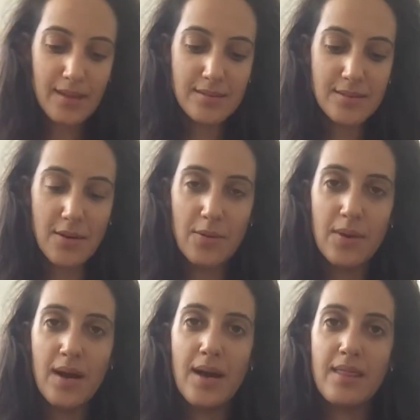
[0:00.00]
So
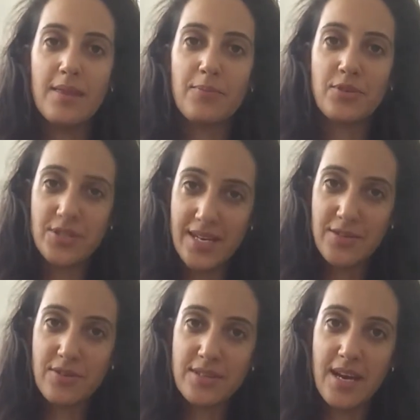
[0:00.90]
the
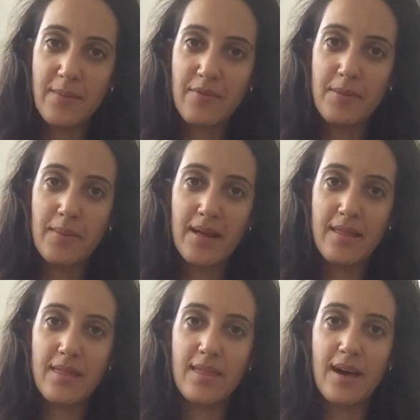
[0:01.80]
progesterone time of the
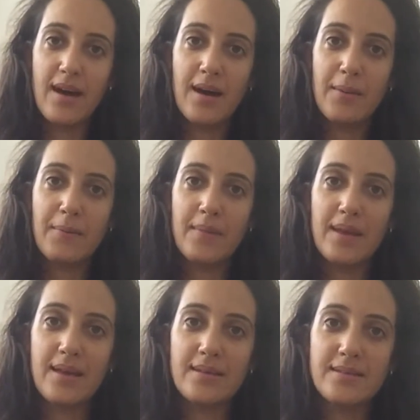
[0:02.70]
month
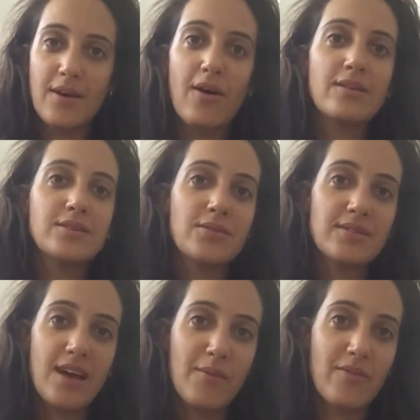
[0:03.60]
is also the
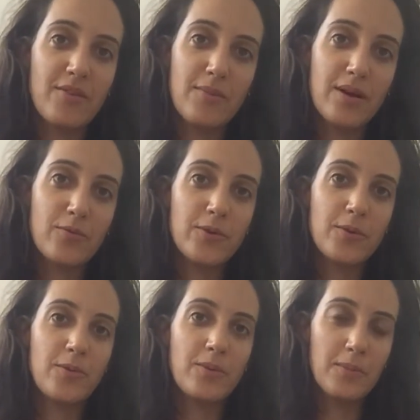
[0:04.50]
time of the
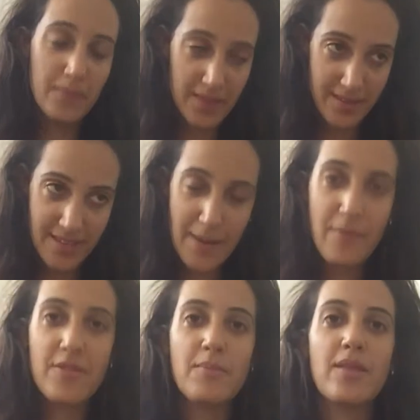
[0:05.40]

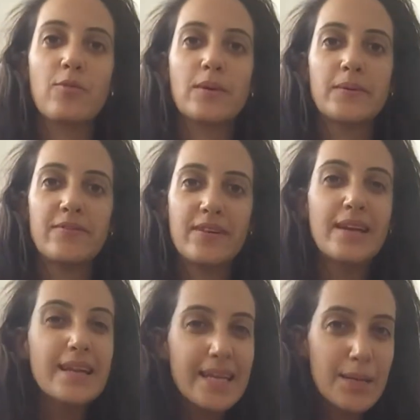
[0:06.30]
month where we
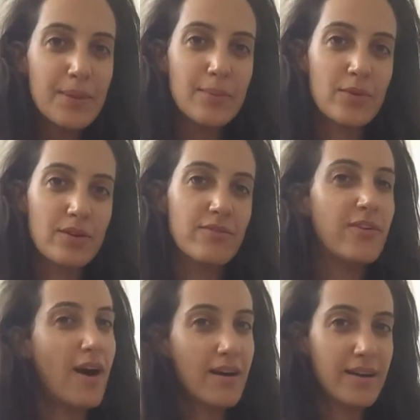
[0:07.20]
feel a little bit more
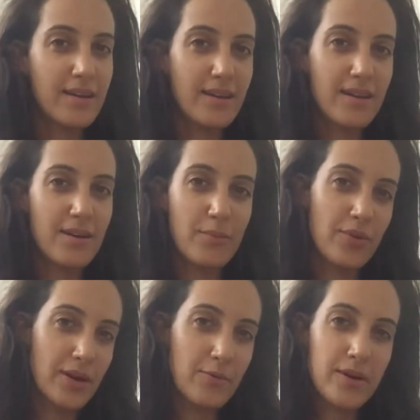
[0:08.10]
foggy in our
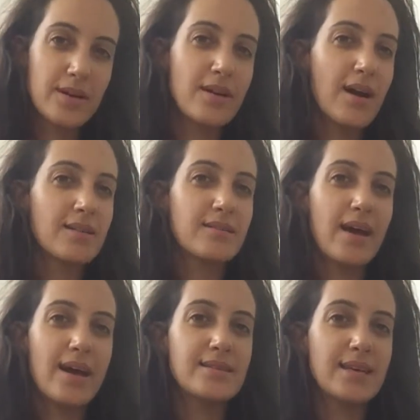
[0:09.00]
brain. We're not
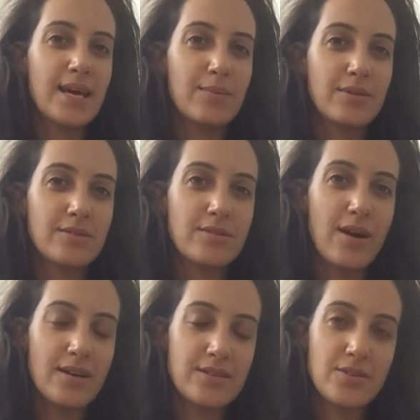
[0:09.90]
as able to
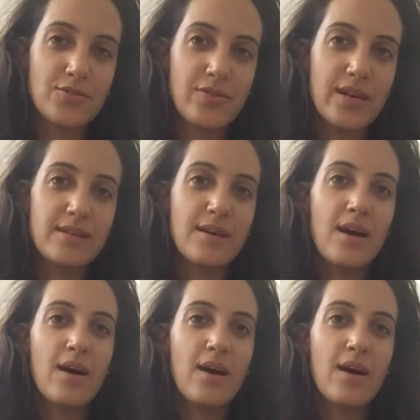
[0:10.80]
concentrate.